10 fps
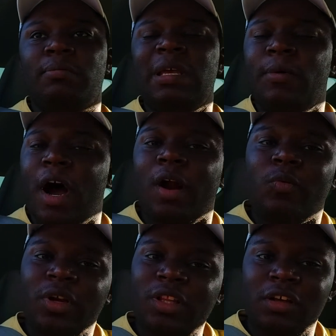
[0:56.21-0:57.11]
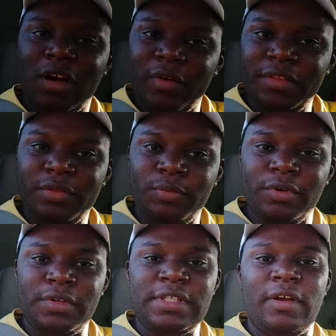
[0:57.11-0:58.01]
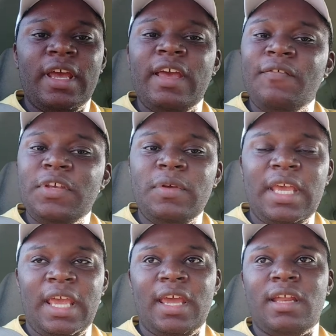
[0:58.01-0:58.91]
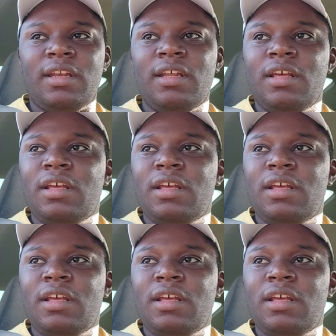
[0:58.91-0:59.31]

people are really going through. So if you can,